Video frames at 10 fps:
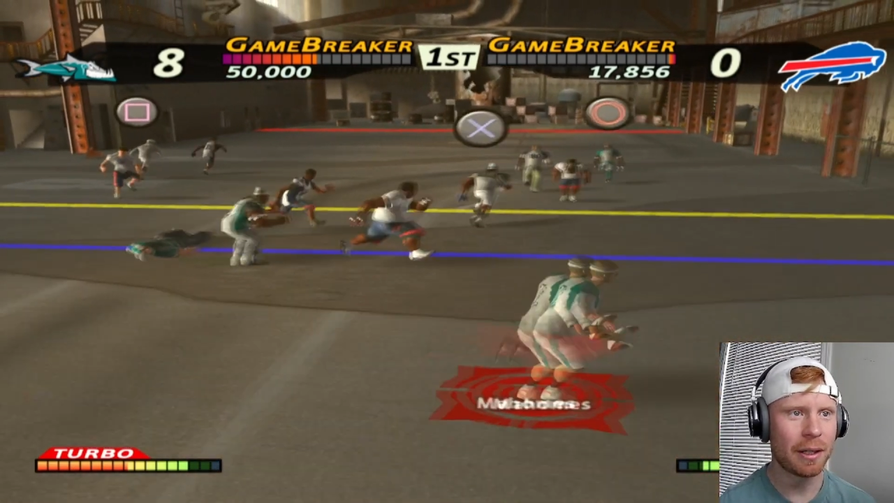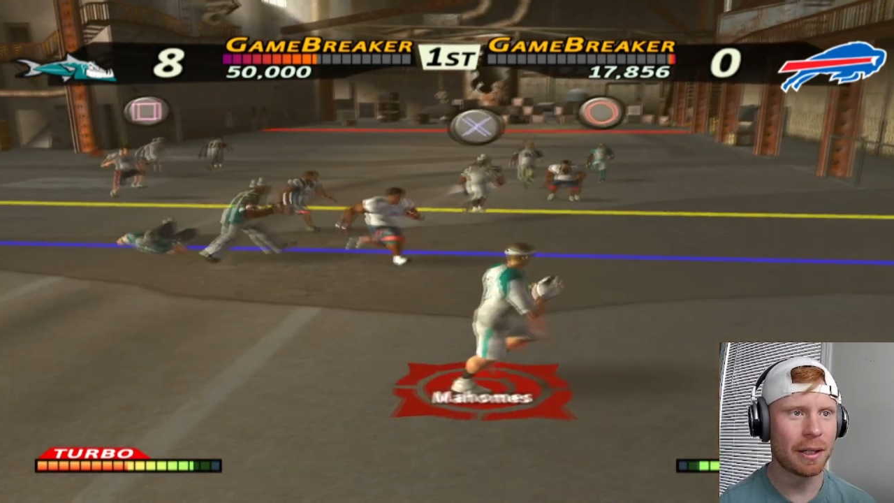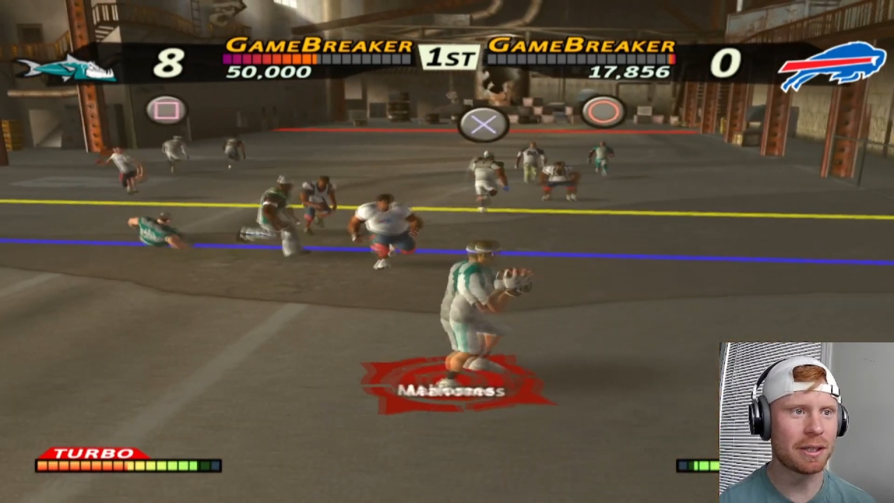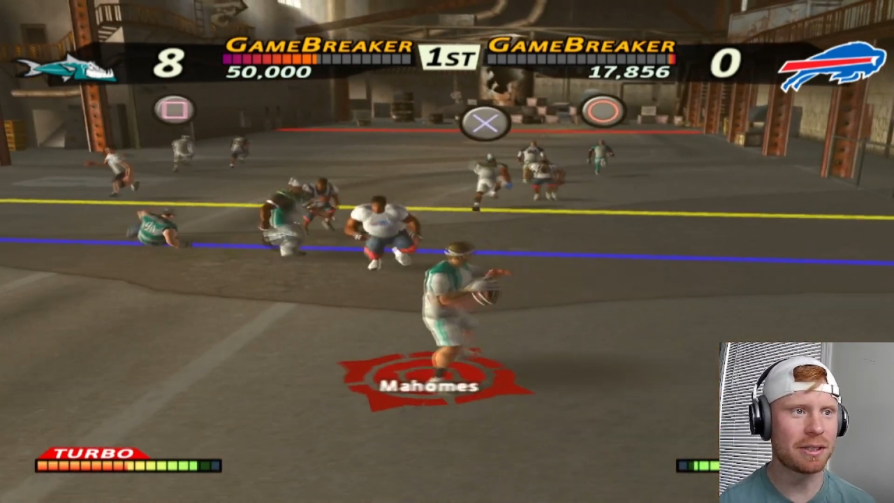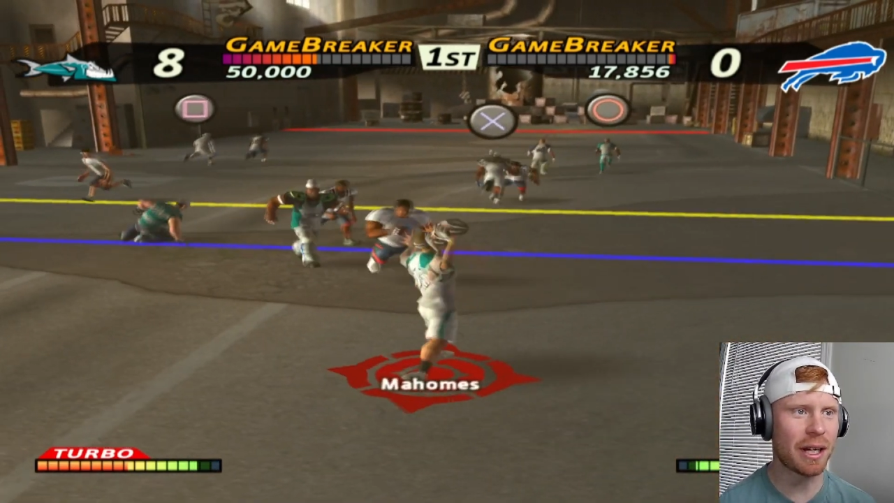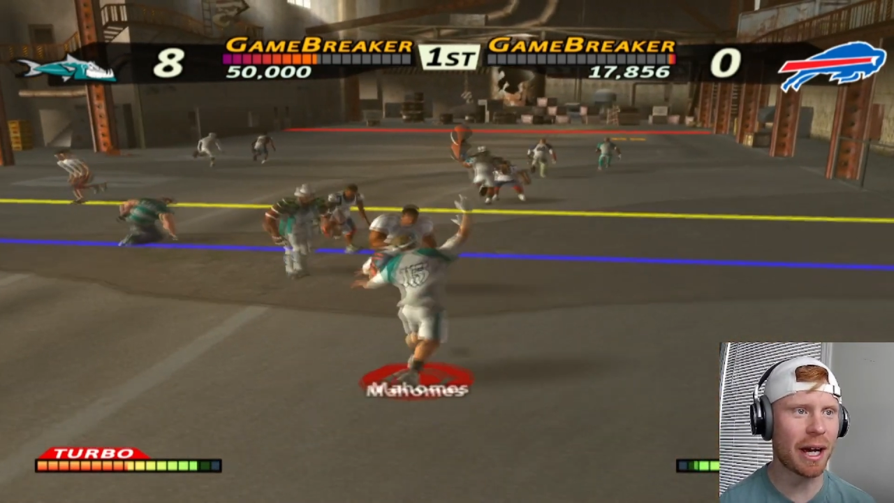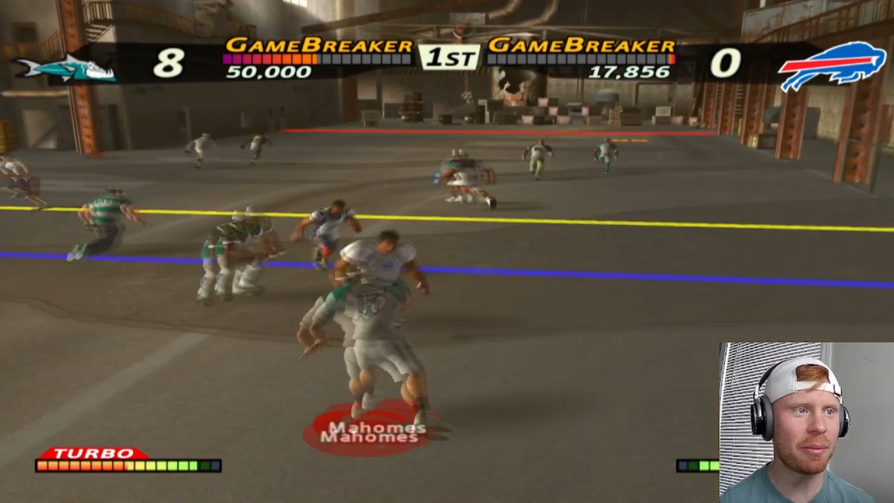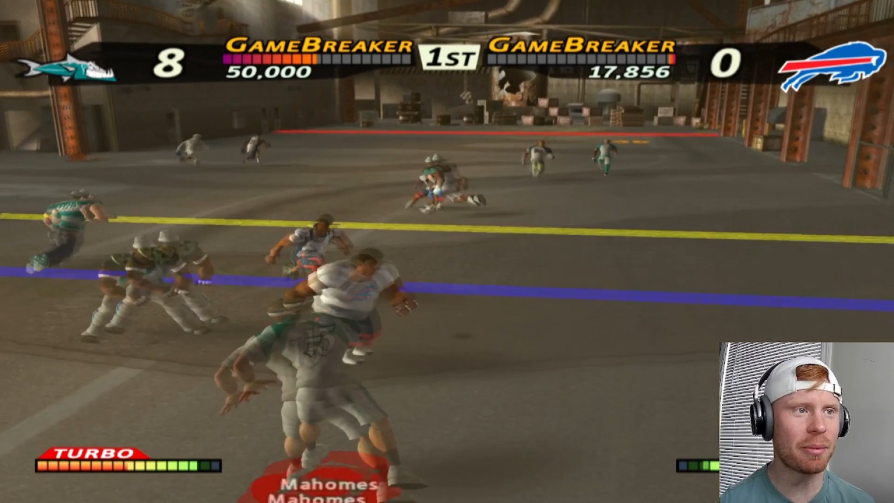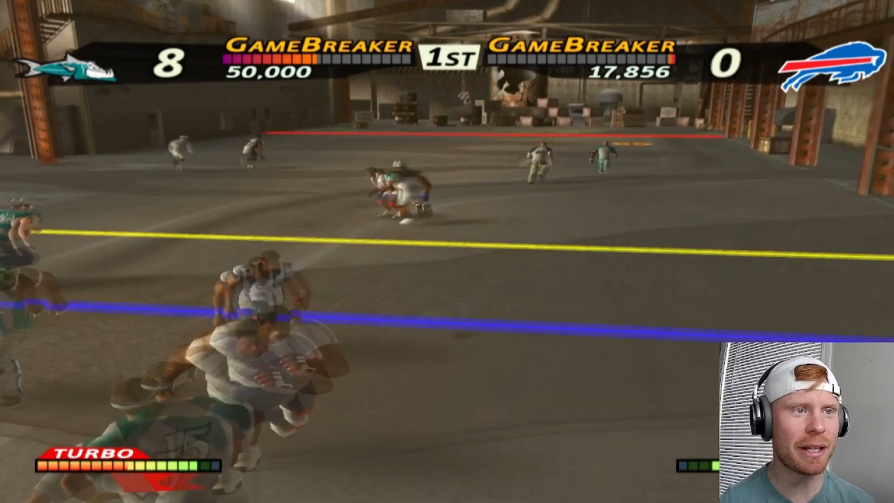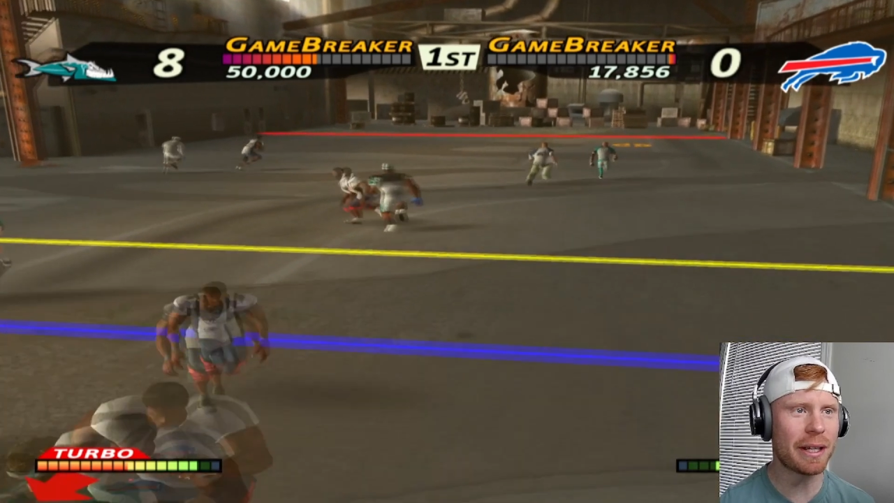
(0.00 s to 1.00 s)
because
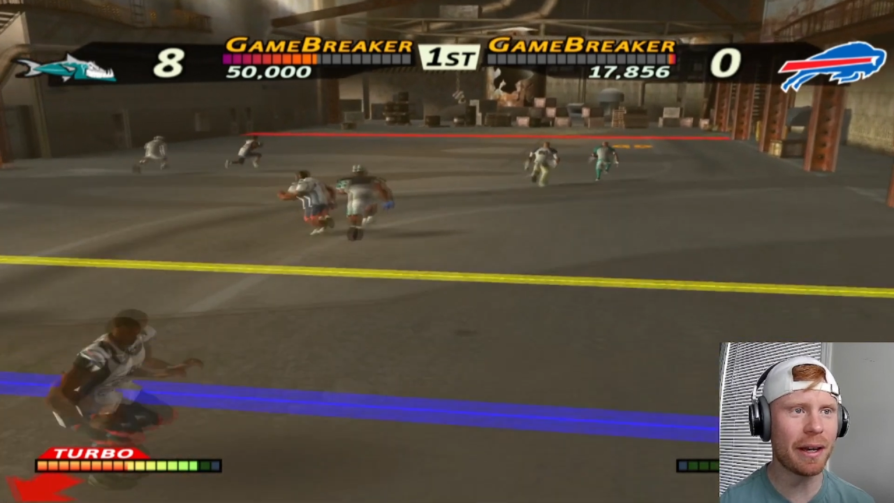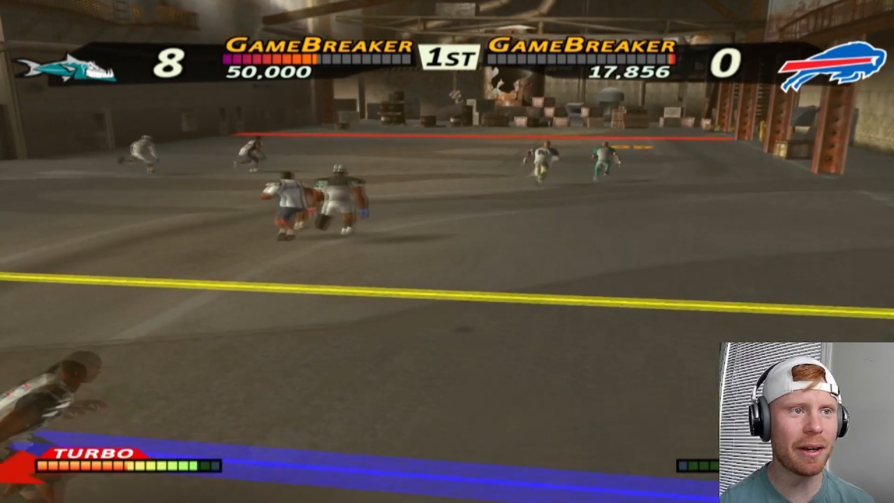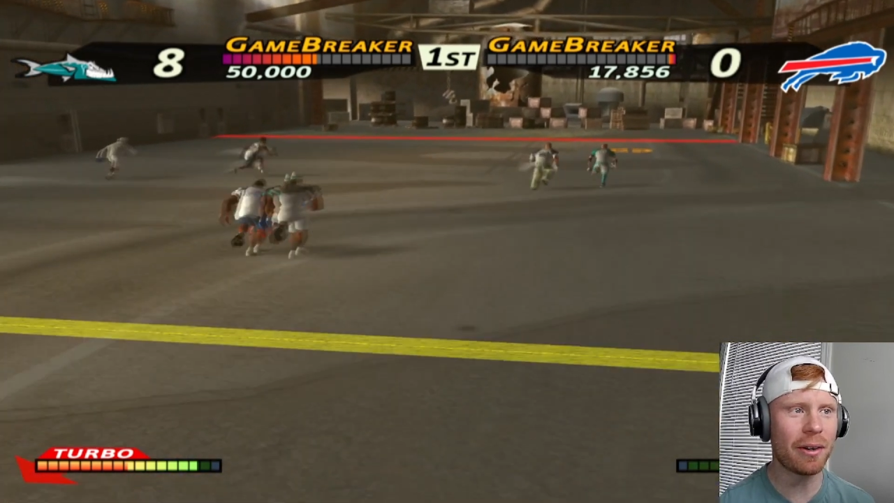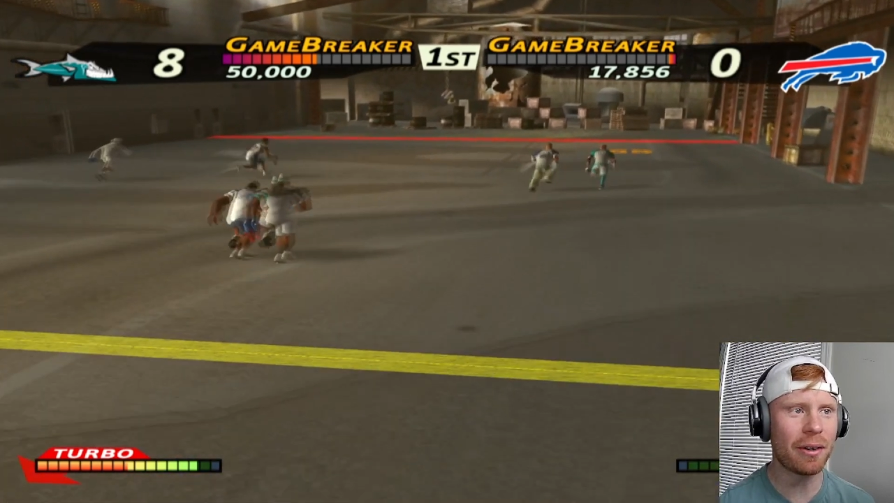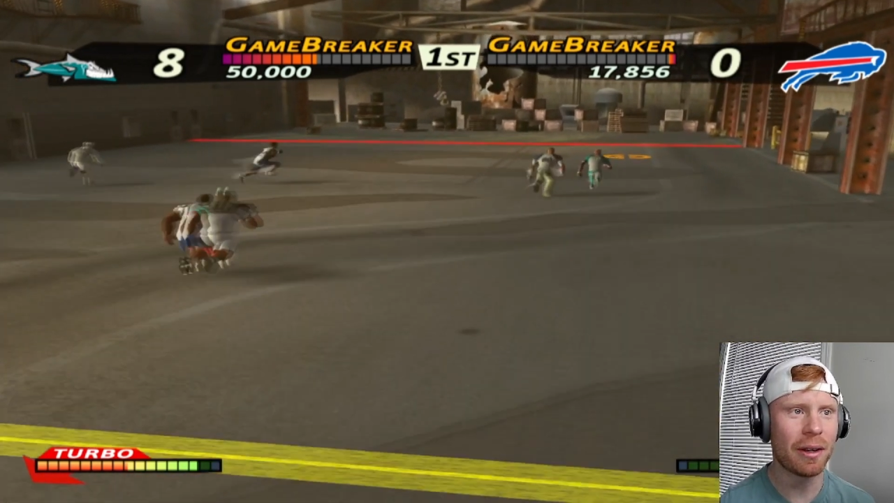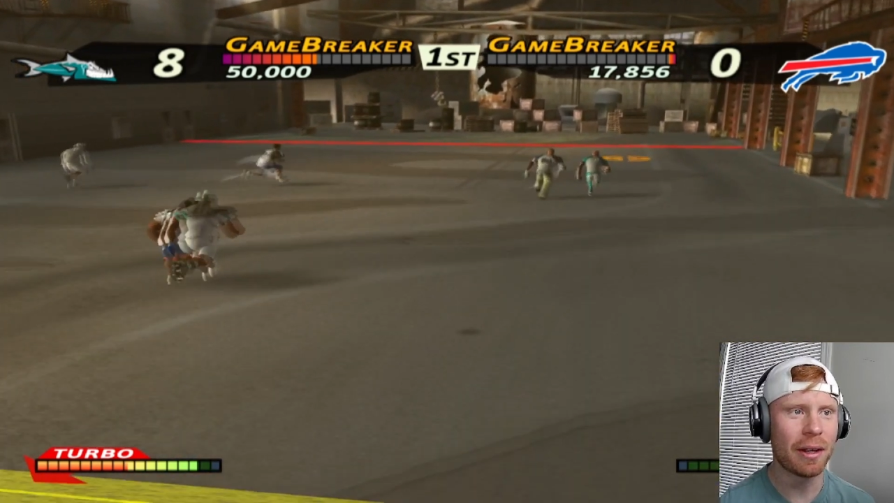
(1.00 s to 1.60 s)
Tyreek Hill